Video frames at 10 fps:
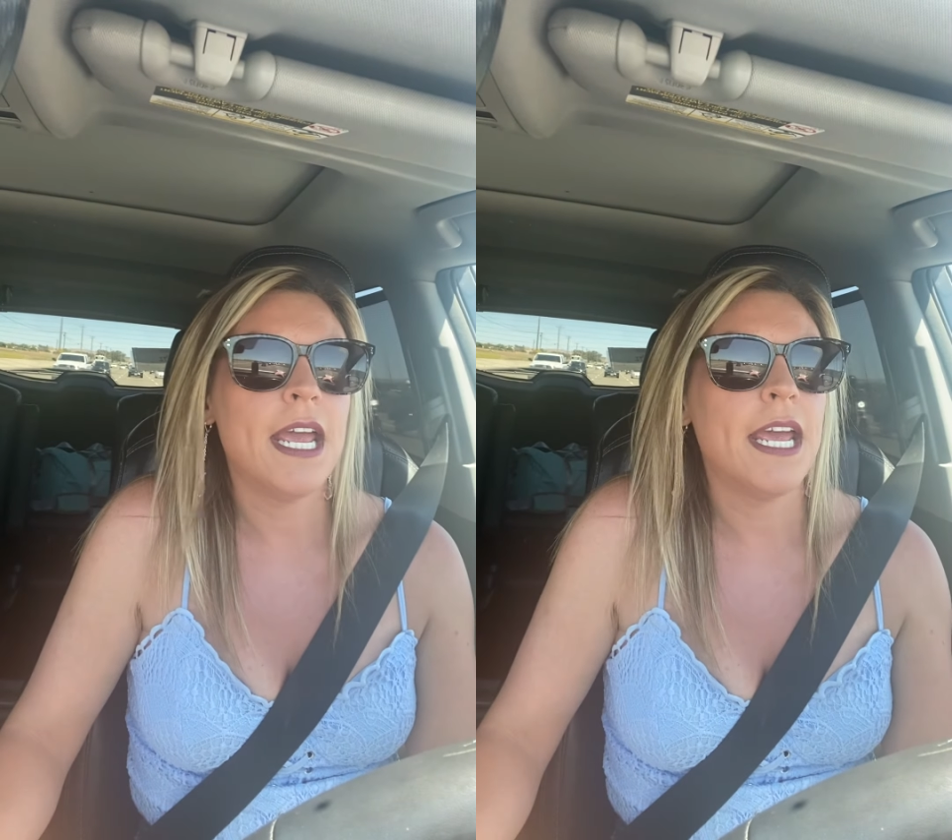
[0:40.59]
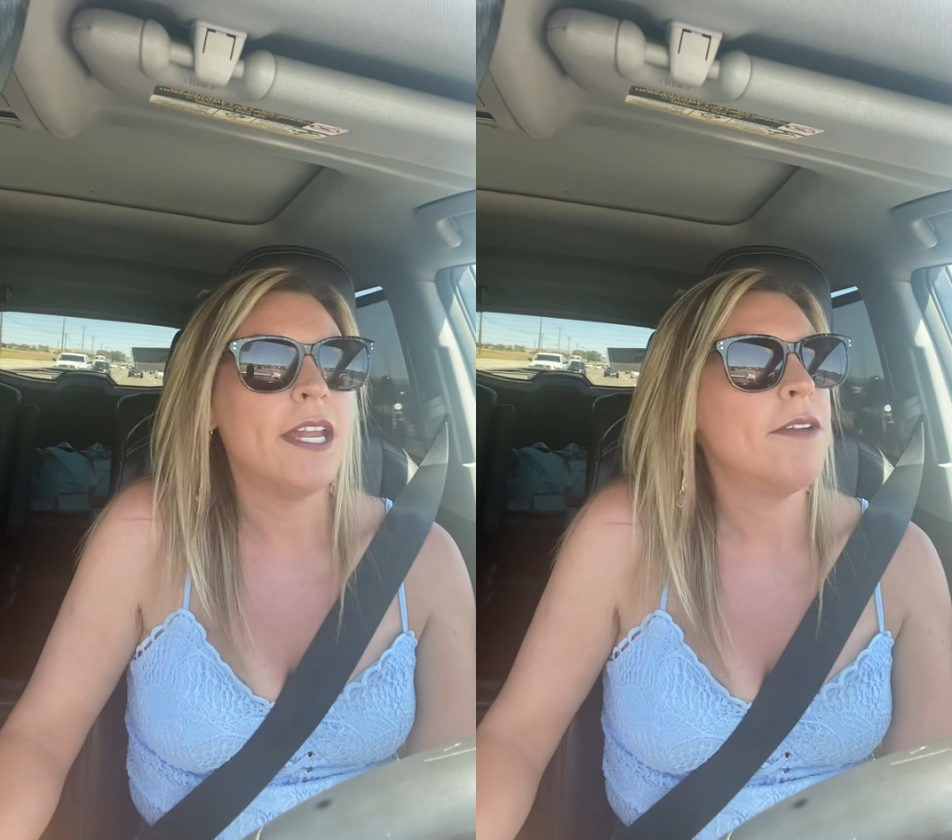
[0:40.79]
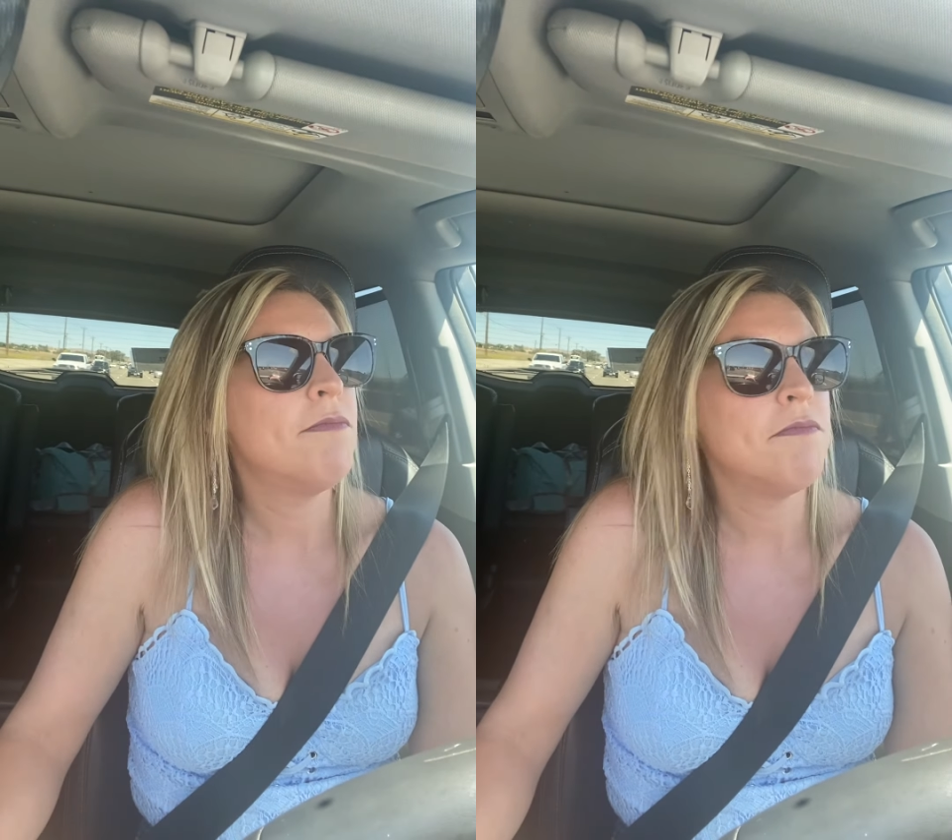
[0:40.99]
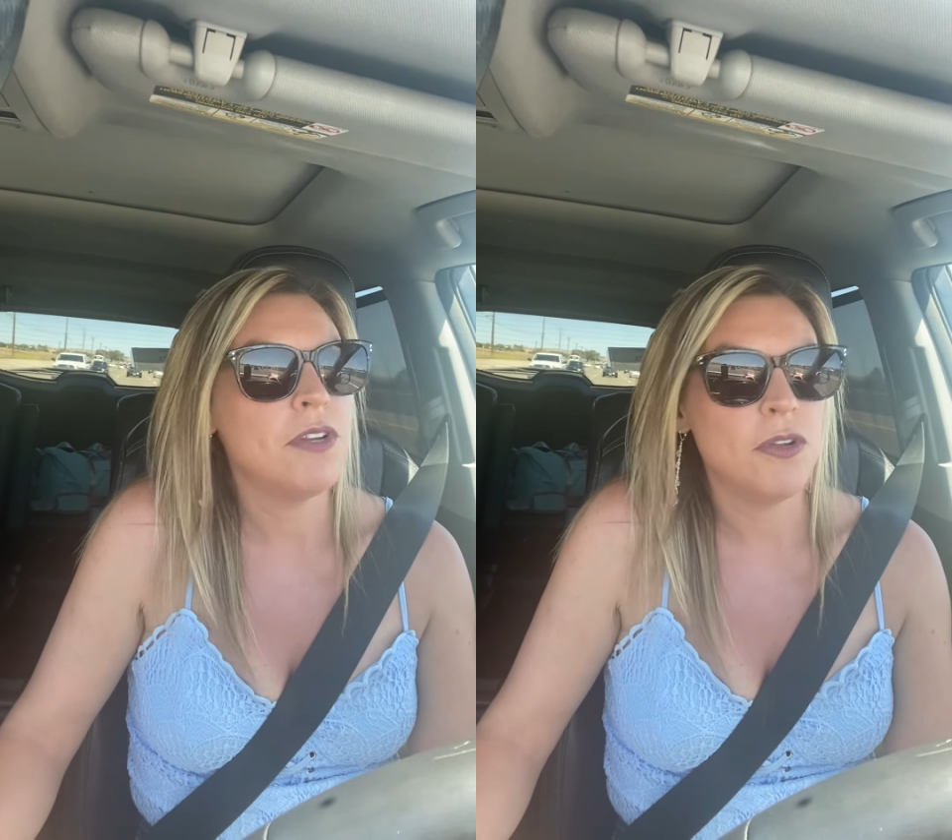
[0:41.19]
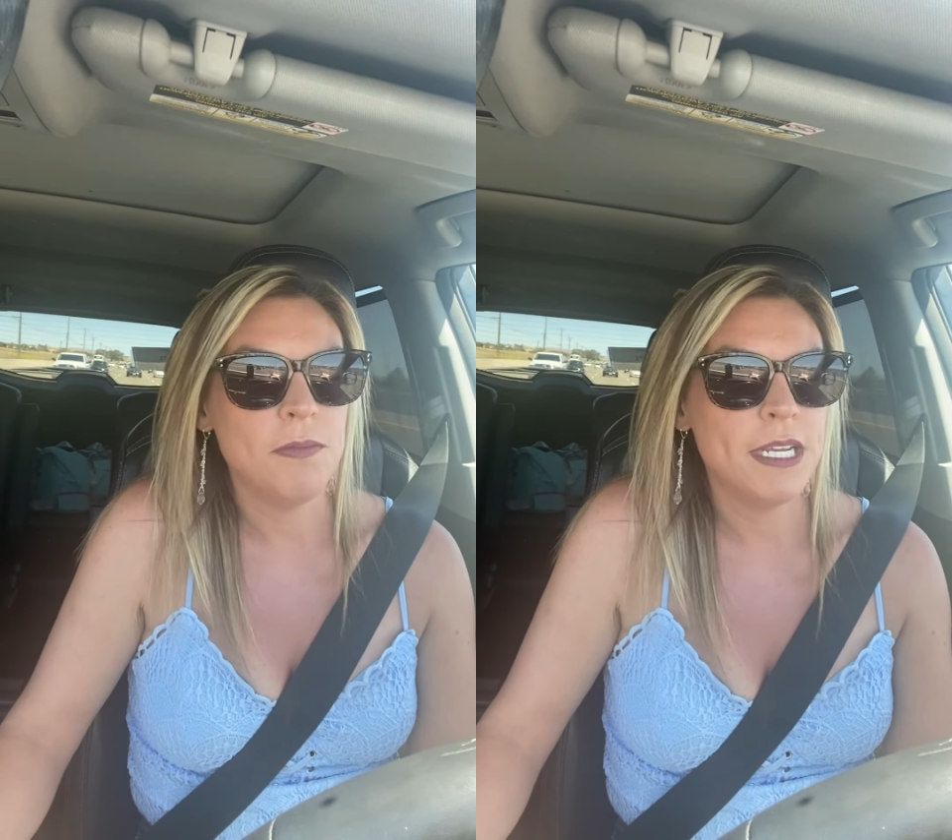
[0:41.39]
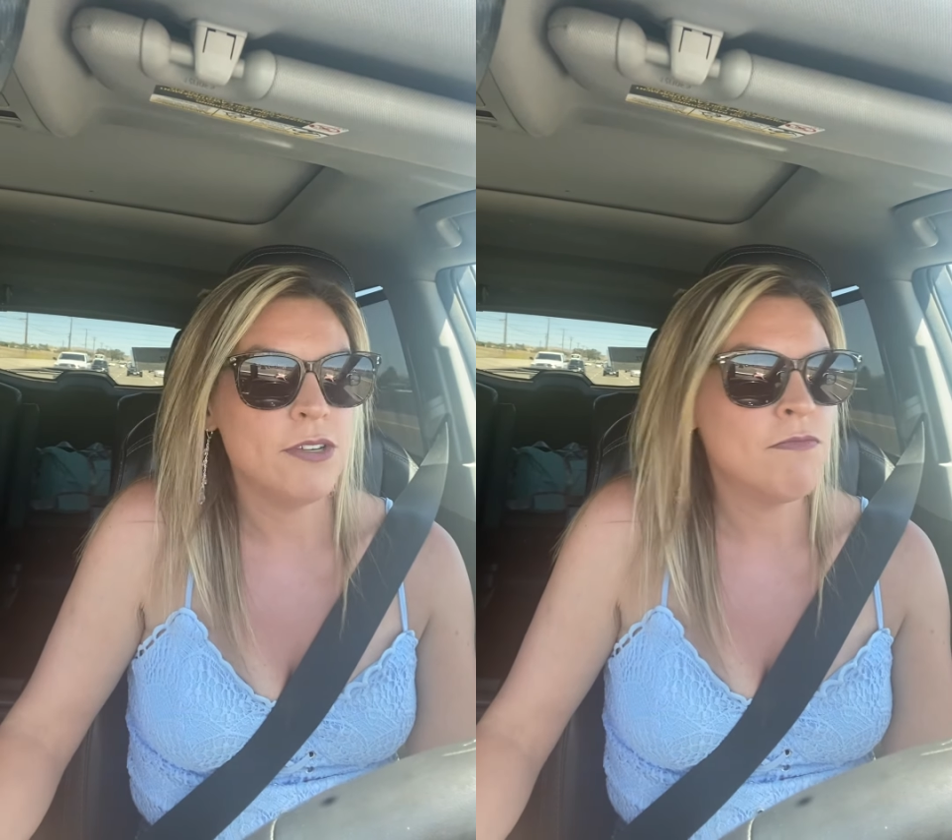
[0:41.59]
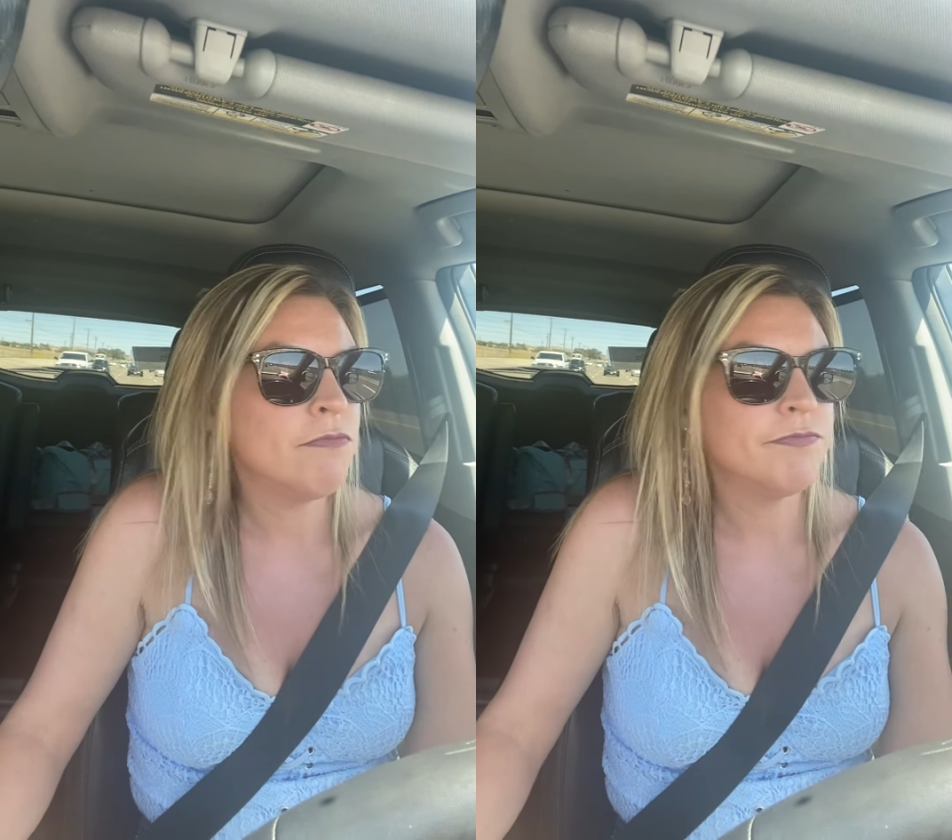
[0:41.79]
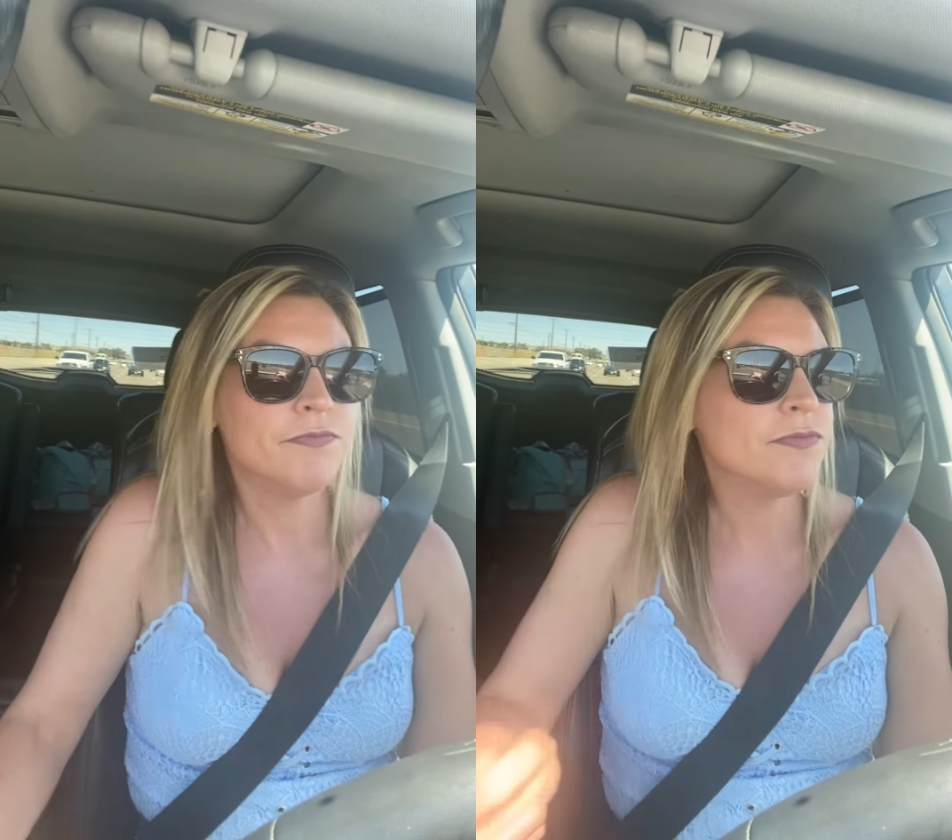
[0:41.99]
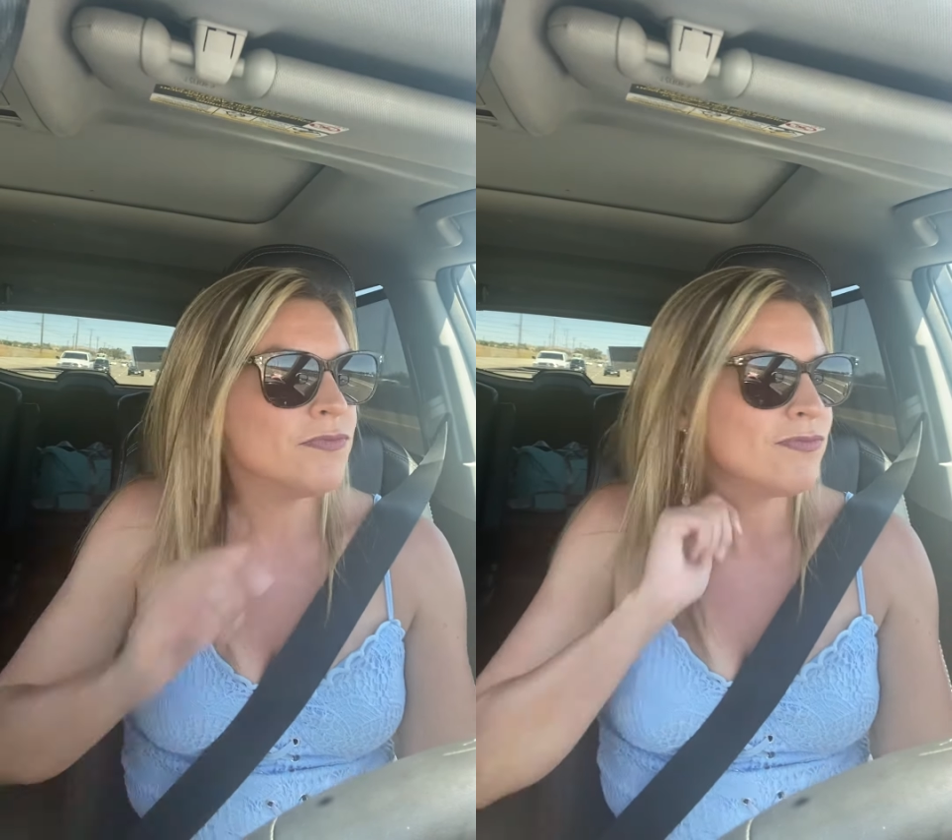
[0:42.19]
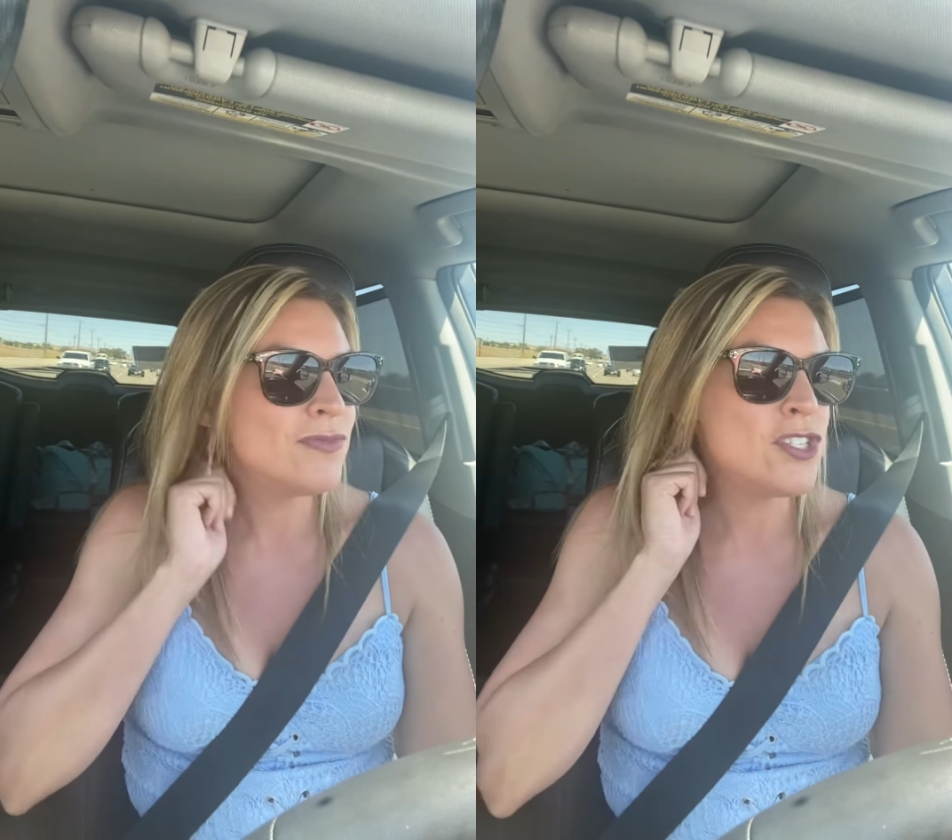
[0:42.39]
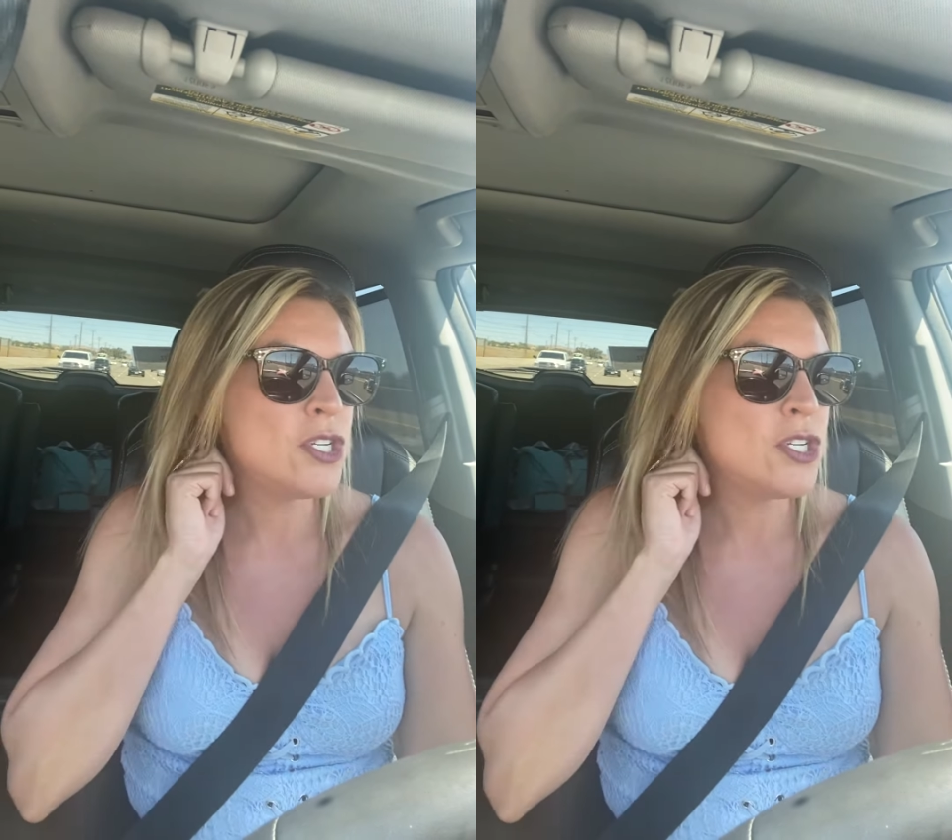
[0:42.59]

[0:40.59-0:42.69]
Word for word: and you'd be